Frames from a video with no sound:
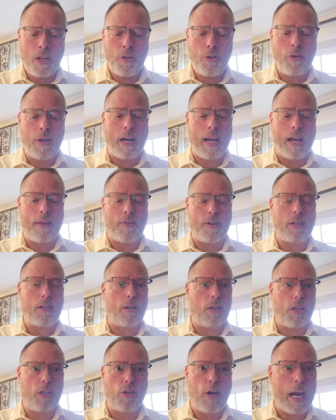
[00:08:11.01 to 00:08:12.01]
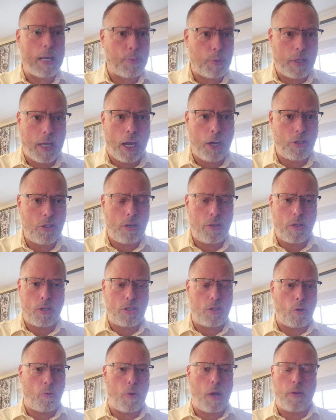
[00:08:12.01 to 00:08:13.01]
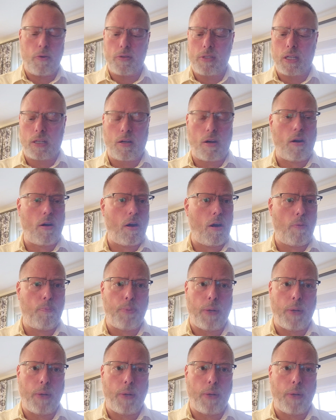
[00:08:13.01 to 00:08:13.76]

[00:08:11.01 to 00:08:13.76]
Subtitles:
You gotta have a transportation. So whether it's a car,